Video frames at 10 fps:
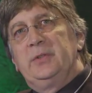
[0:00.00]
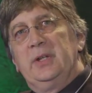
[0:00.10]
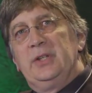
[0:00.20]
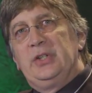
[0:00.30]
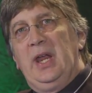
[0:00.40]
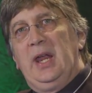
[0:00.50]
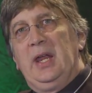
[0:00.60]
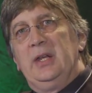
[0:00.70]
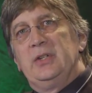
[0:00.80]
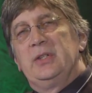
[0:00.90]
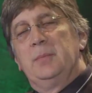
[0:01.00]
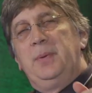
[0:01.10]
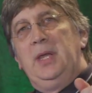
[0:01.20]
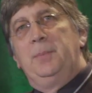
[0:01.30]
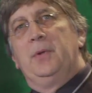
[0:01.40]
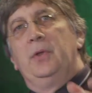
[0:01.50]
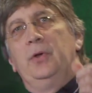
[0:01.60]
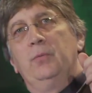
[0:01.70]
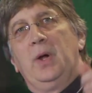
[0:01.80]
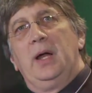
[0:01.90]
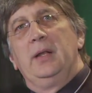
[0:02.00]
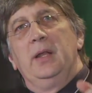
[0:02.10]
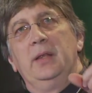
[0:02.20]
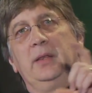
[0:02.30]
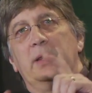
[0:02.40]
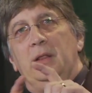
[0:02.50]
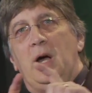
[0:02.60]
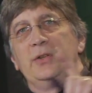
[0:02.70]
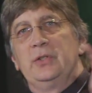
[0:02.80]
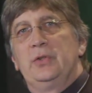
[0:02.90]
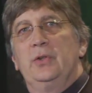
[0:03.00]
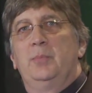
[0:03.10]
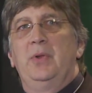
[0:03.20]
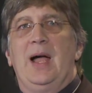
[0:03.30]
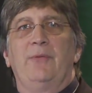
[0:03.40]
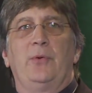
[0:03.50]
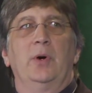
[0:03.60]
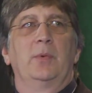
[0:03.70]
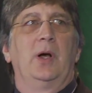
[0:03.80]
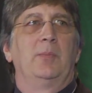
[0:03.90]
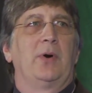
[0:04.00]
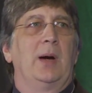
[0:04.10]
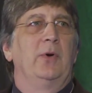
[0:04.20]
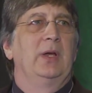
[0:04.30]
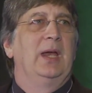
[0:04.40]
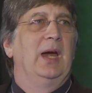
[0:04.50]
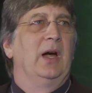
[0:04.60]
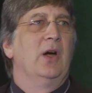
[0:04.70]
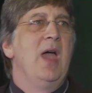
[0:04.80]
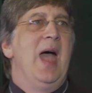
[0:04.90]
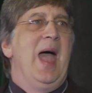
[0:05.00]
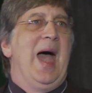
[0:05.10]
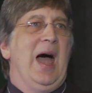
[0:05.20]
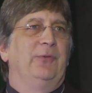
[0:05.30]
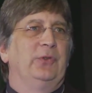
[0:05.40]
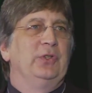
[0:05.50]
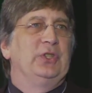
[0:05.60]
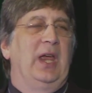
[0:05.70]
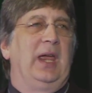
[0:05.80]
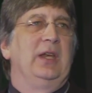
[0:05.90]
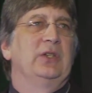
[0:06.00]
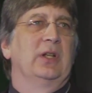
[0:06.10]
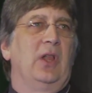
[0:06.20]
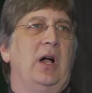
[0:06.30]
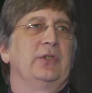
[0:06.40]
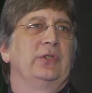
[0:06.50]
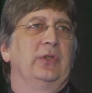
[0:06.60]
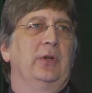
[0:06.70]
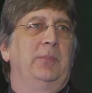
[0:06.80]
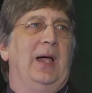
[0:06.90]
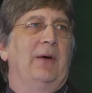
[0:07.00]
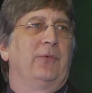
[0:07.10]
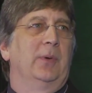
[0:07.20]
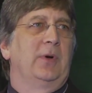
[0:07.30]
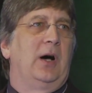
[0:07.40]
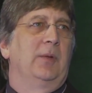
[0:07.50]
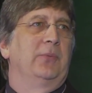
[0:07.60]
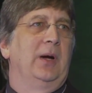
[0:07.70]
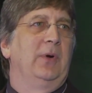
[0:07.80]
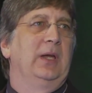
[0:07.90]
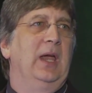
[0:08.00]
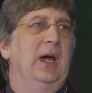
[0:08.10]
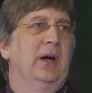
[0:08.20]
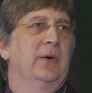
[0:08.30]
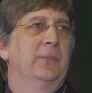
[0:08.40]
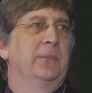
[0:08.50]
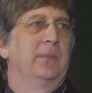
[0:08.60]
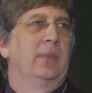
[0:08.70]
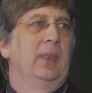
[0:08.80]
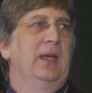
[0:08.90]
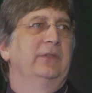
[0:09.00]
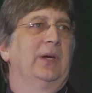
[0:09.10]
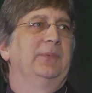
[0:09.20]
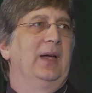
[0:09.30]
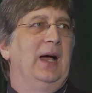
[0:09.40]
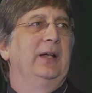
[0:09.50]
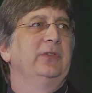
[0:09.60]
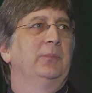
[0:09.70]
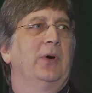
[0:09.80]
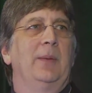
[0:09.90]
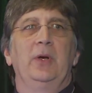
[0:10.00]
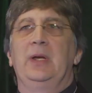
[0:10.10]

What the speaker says: going to change, the people who run the longitudinal platform called primary care have to change the longitudinal platform called primary care. It's up to us in primary